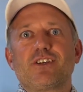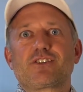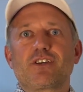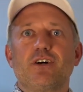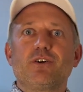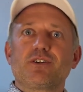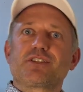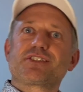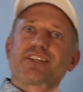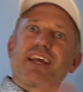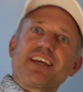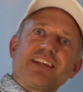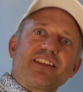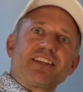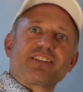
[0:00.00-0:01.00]
So
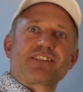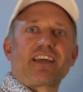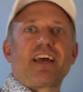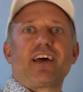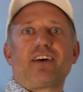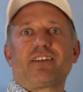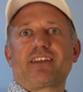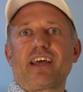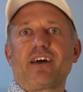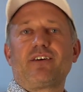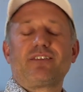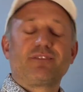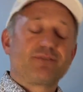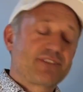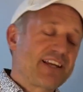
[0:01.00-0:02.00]
taking this down
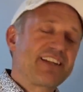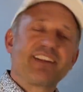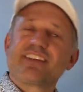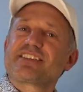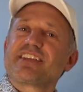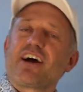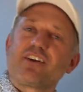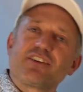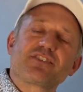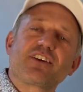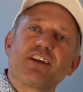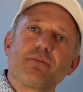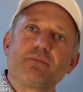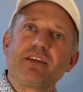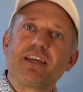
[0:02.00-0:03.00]
is
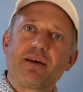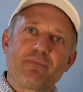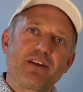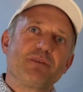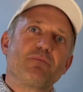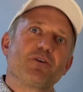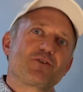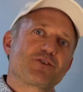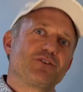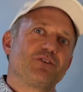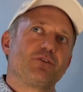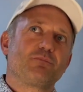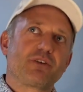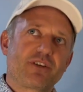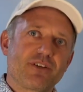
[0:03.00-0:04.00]
going to be a bit
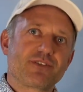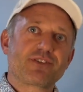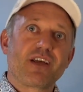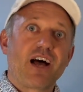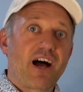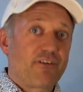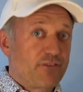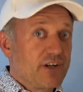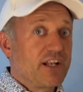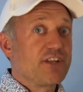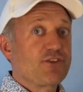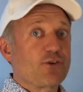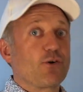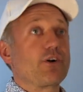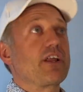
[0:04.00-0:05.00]
emotional because I really
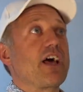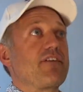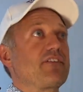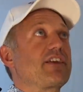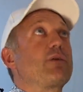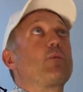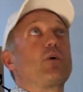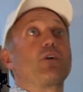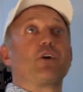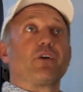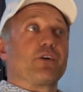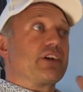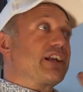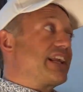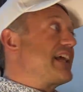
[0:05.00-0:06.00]
enjoyed having a
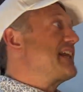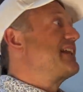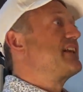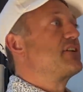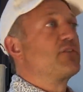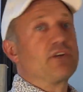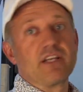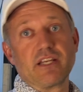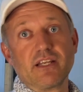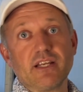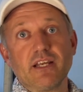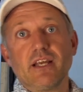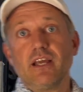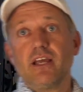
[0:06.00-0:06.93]
180 degree